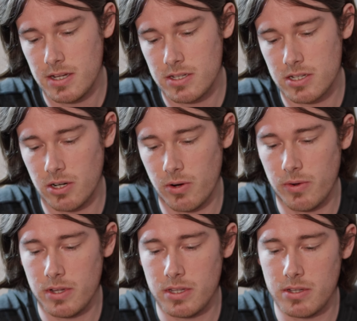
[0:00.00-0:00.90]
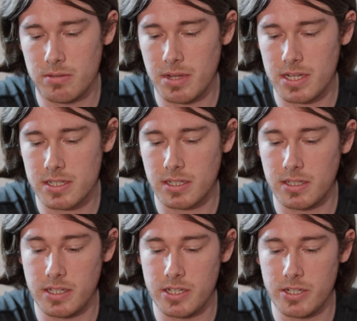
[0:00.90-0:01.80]
So you can
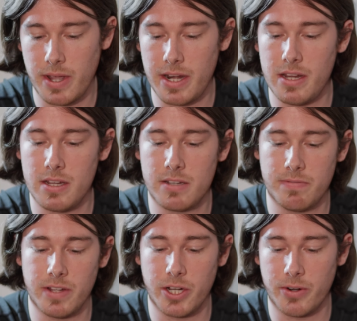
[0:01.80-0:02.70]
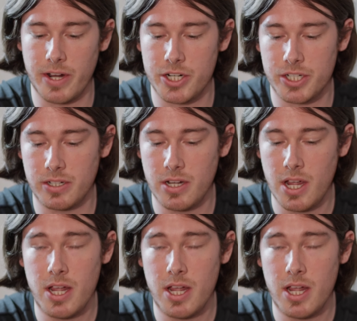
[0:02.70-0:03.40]
basically do any configuration,